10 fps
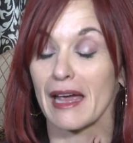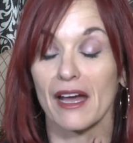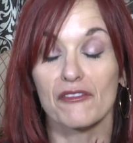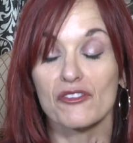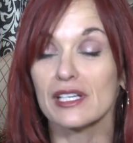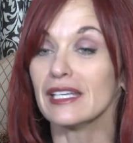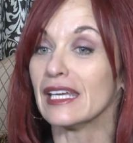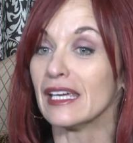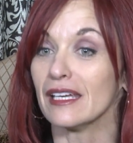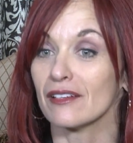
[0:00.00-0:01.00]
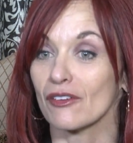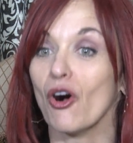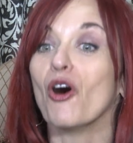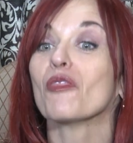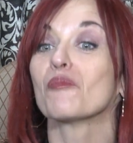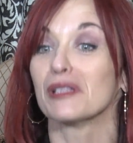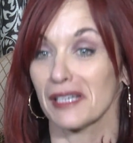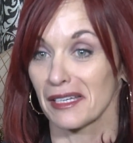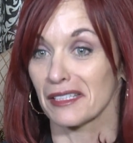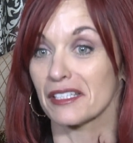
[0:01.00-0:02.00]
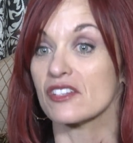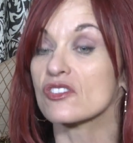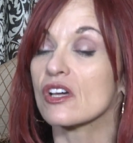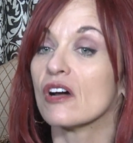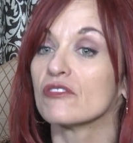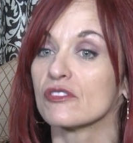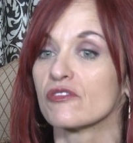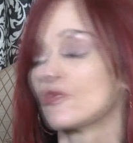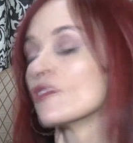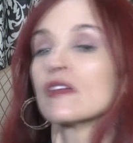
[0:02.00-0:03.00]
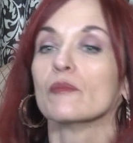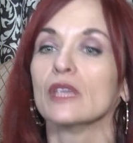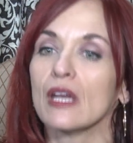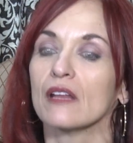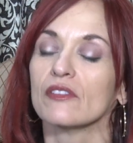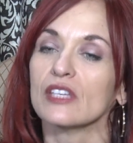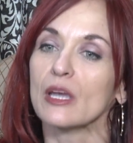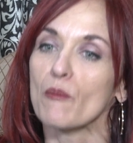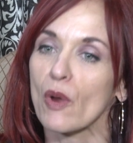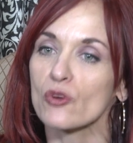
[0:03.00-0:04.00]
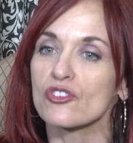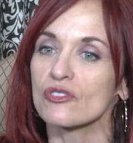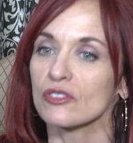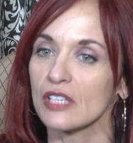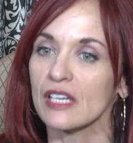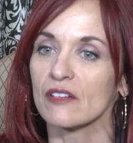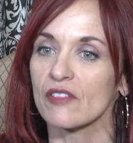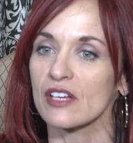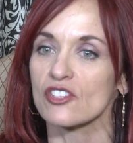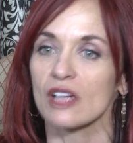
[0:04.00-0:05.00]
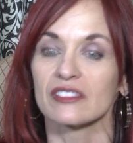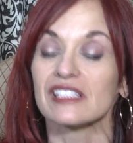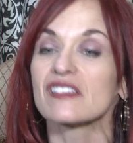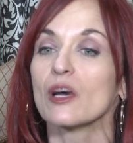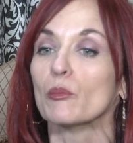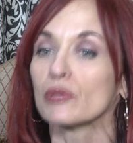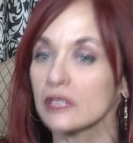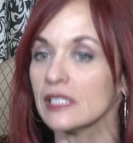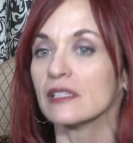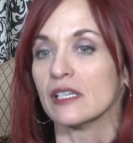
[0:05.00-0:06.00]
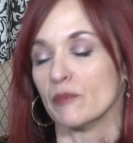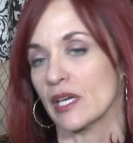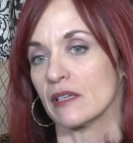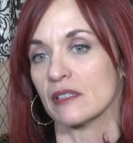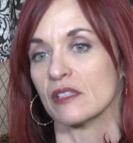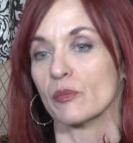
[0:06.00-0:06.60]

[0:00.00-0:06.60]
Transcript: Every need on the planet is covered for them, yet the emotional need of that child is completely abandoned.